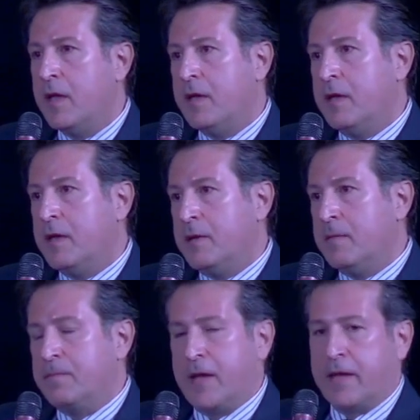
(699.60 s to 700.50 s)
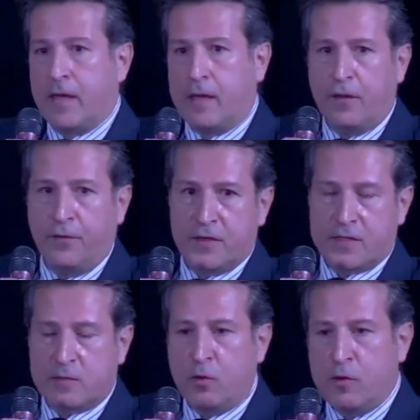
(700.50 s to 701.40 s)
I can give a
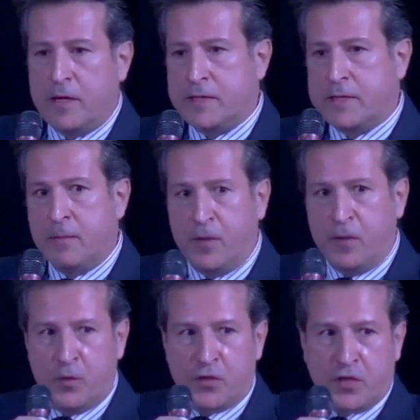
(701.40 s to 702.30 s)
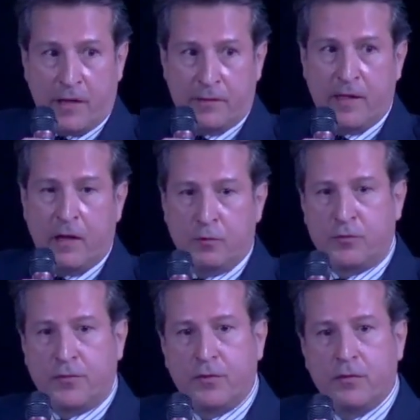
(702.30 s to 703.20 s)
small example, which I
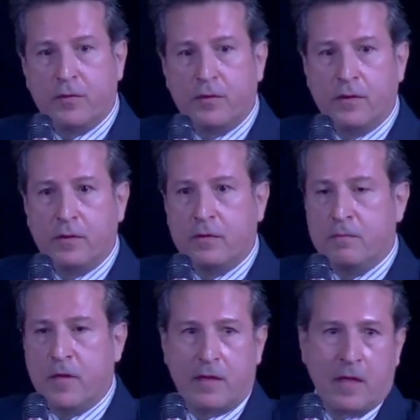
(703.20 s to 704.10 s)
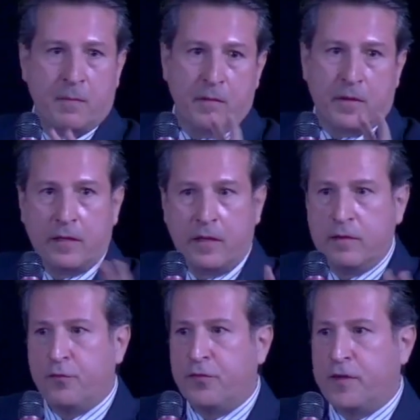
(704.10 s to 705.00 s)
doubt my
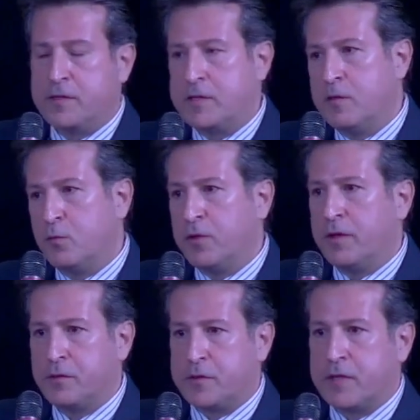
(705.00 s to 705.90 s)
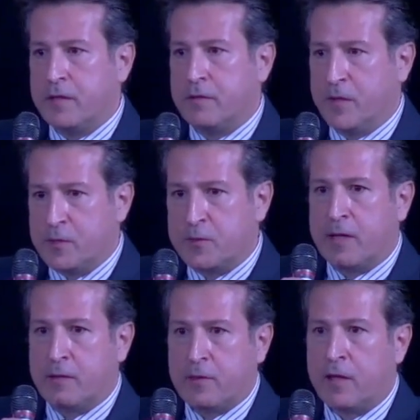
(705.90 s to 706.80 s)
Canadian friends here would understand, because I
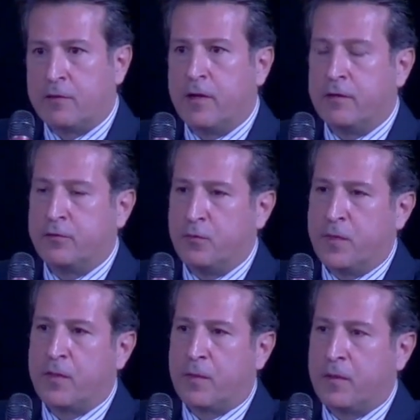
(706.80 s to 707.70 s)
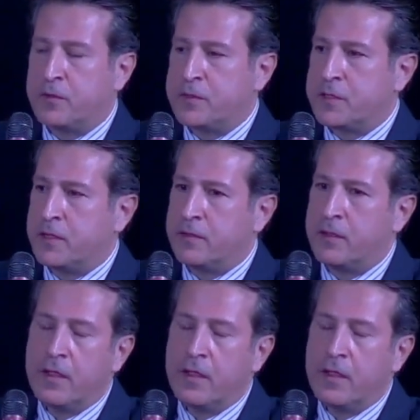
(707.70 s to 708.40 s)
tried hard to make them understand.